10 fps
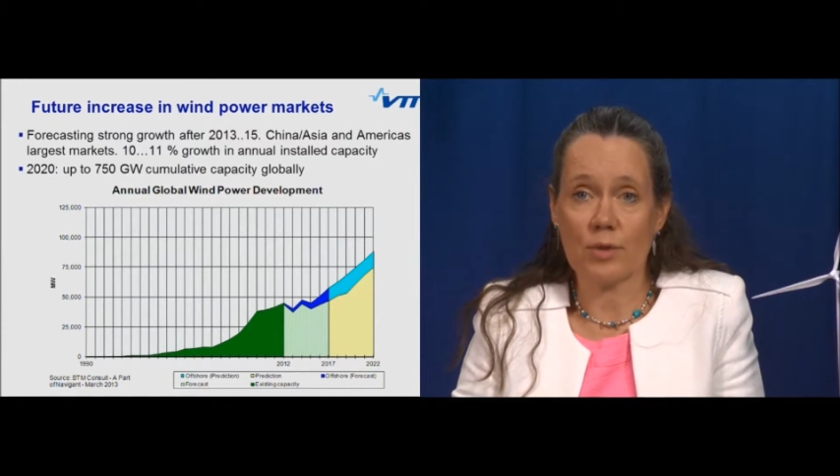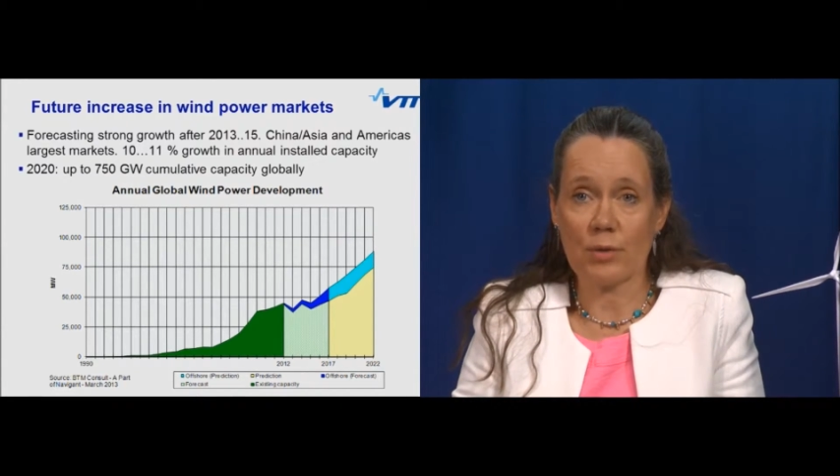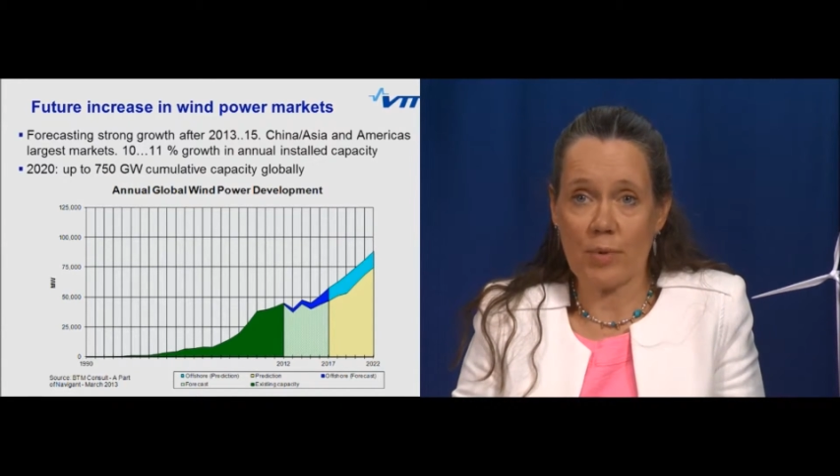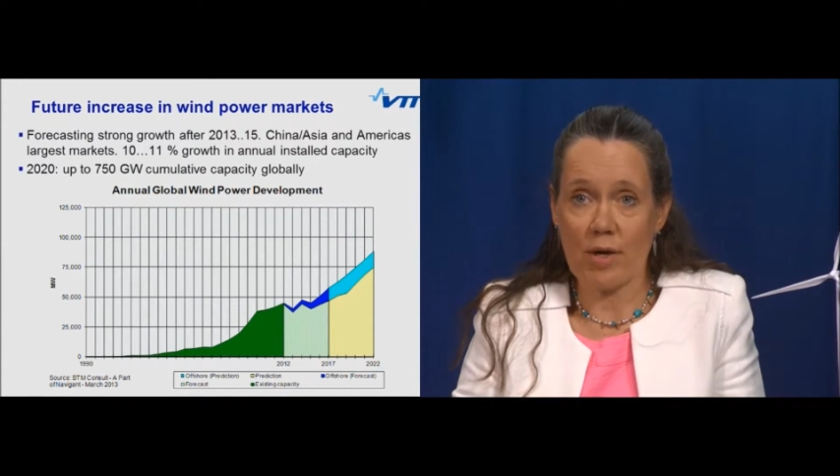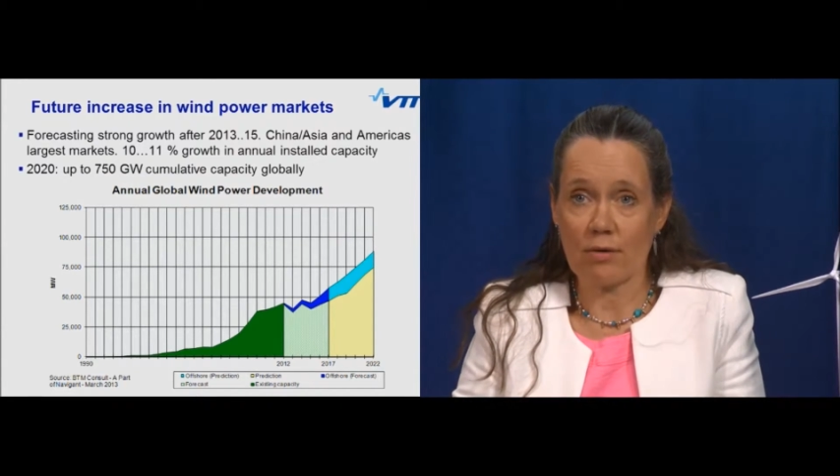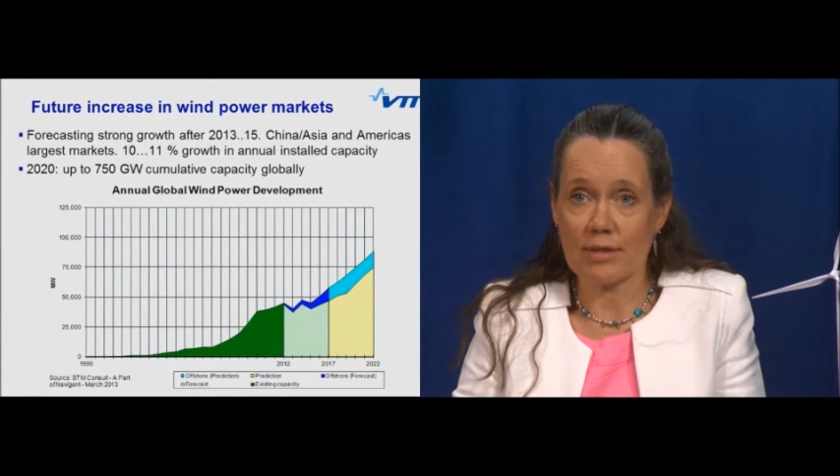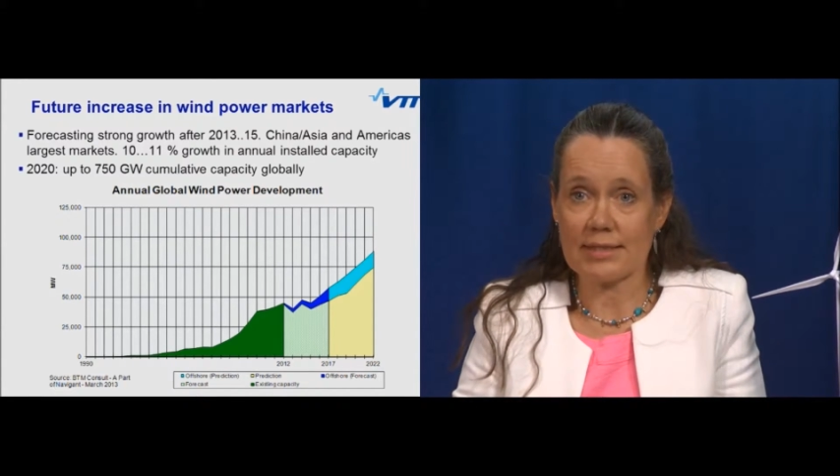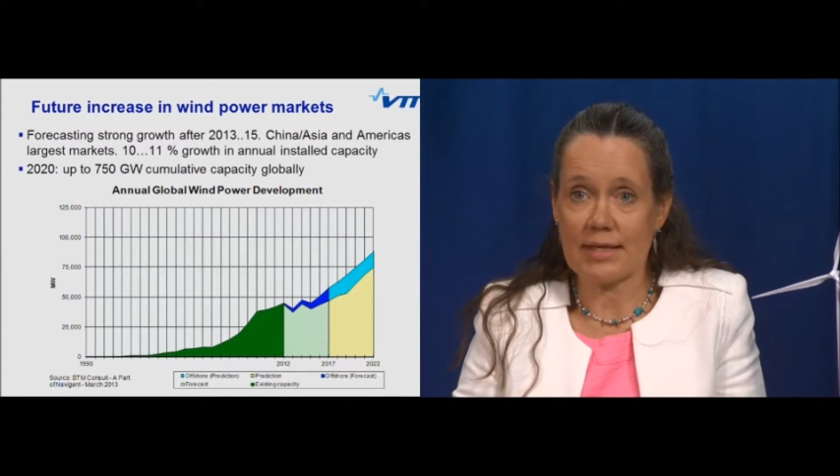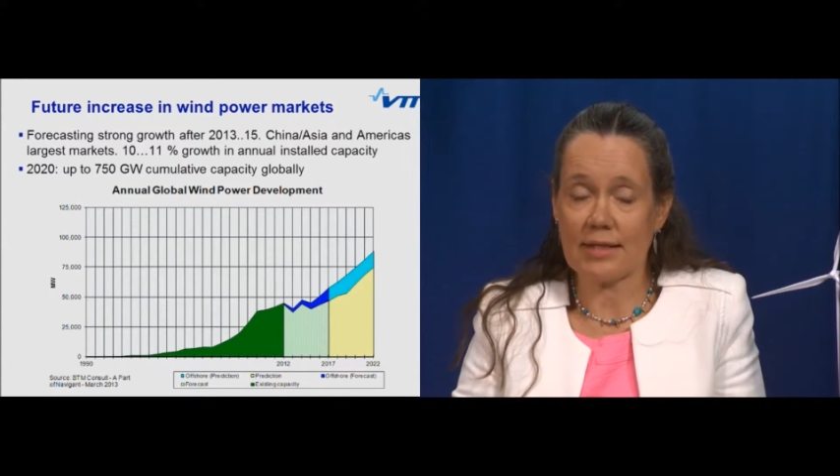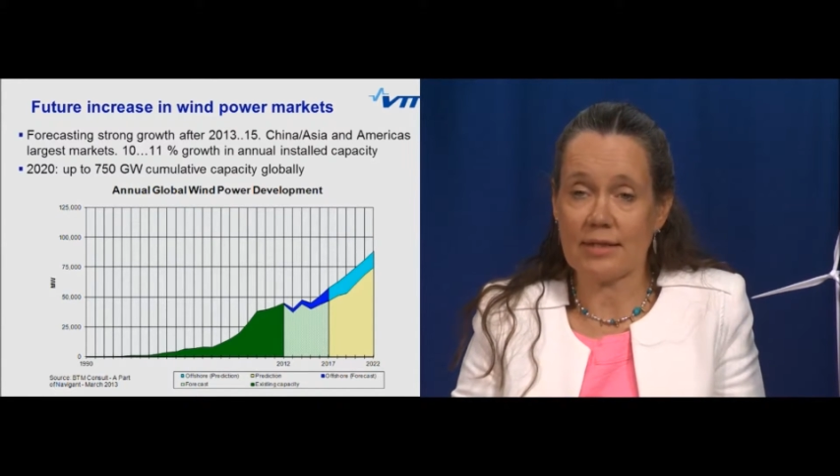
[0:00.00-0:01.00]
wind power
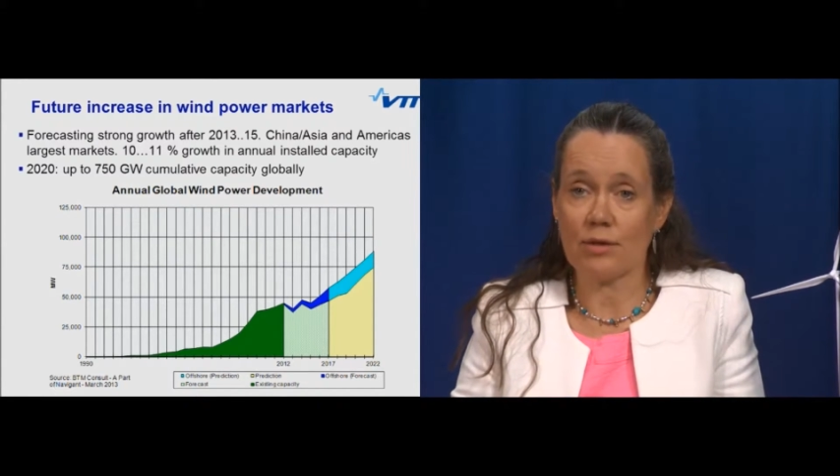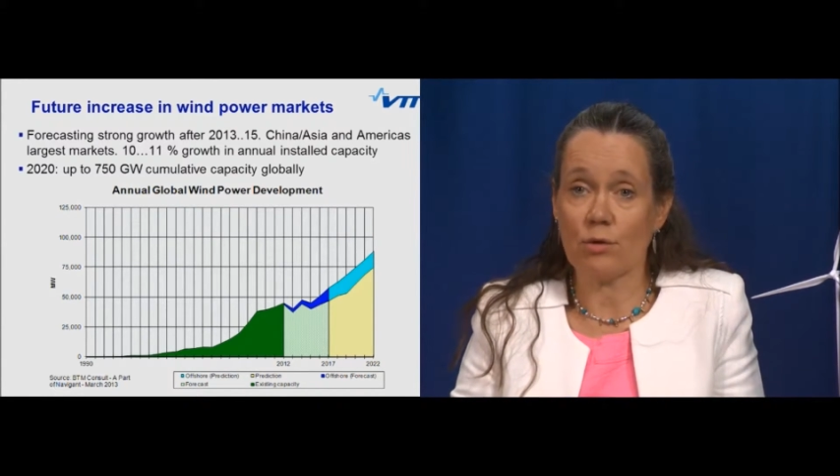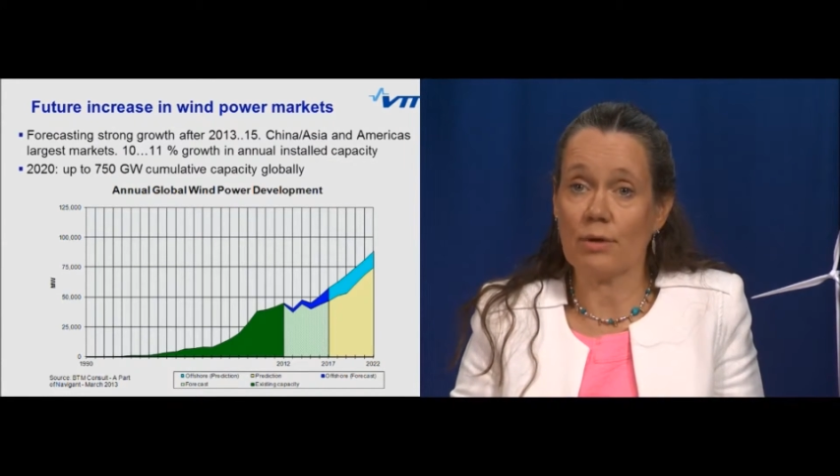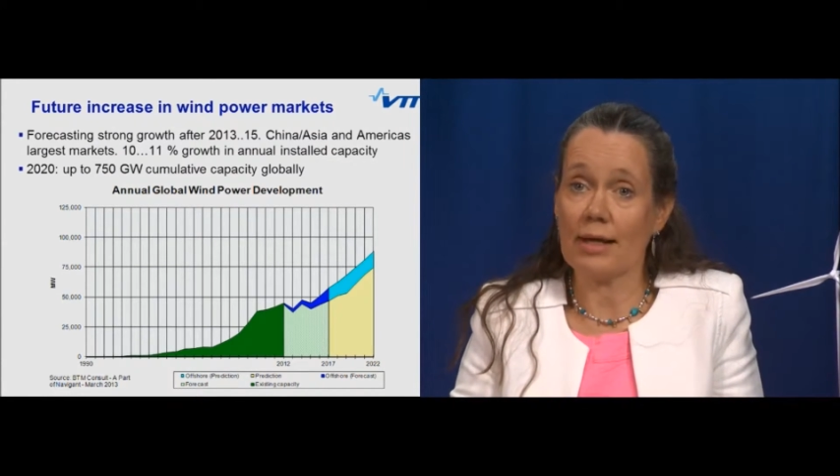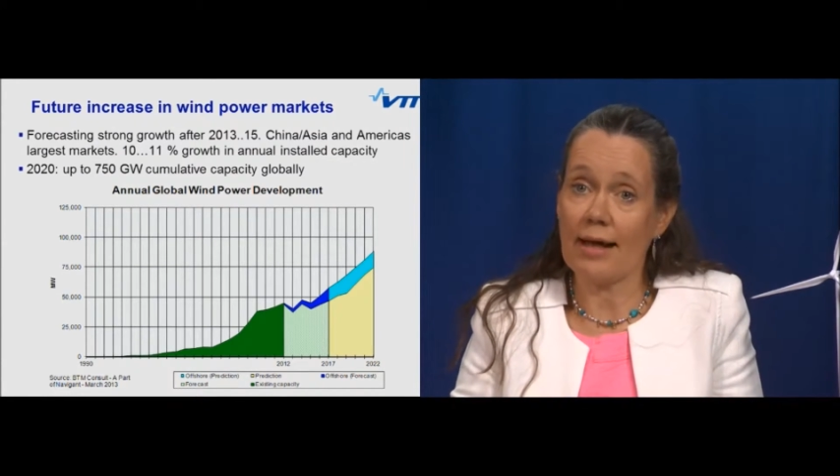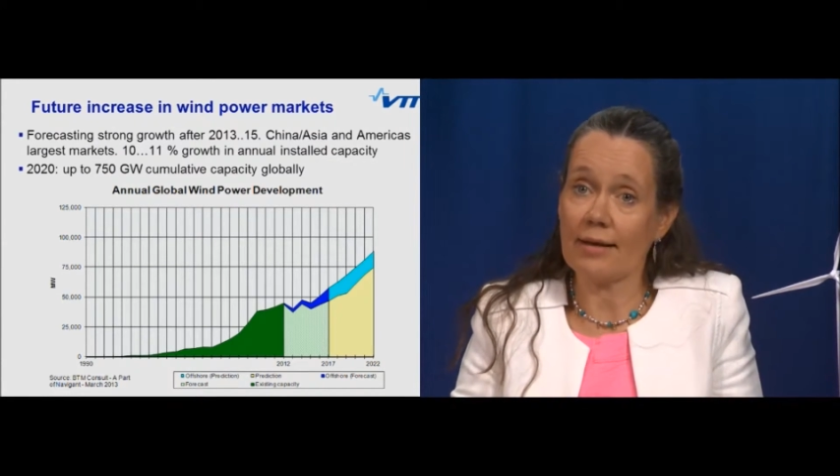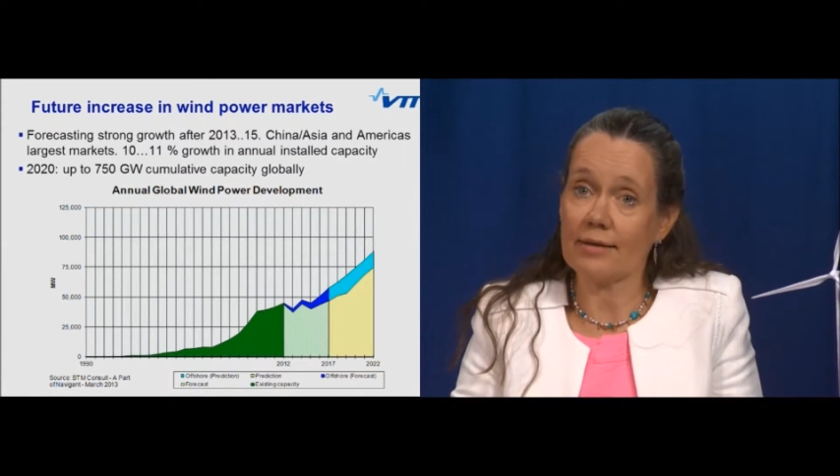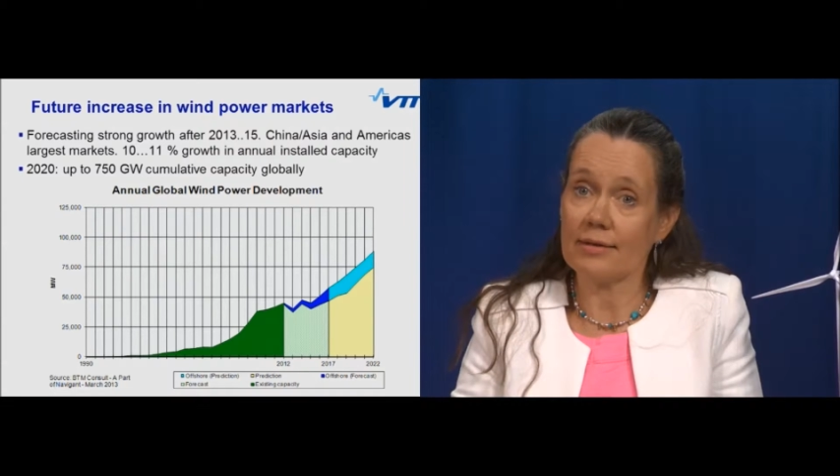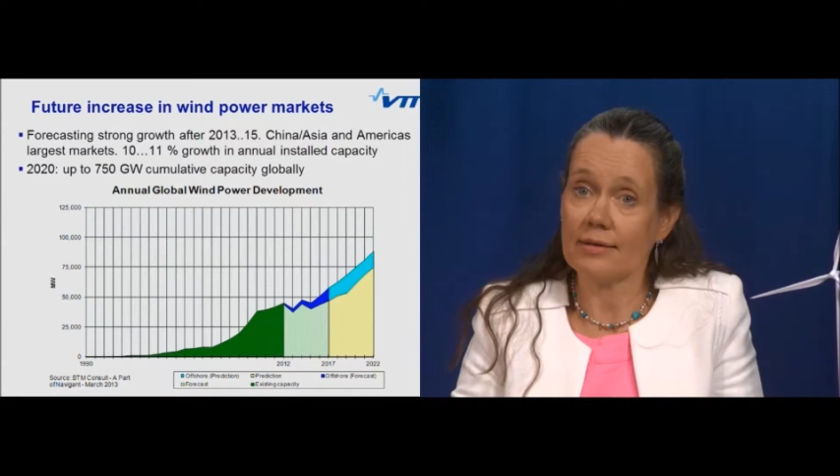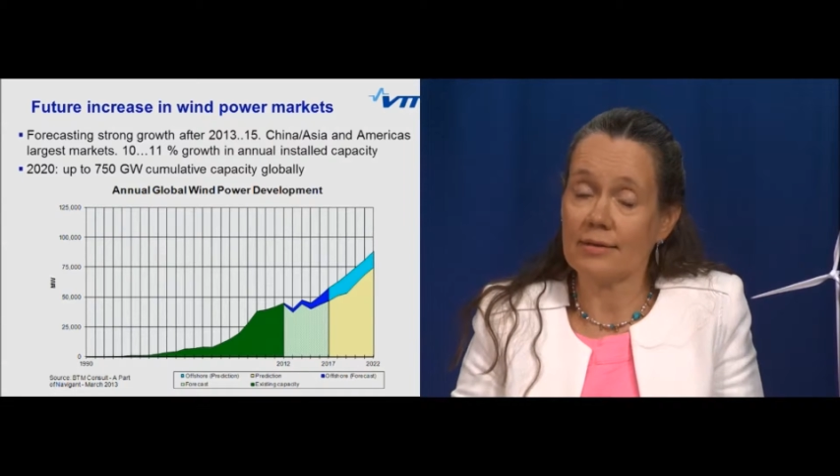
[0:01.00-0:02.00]
is added on land,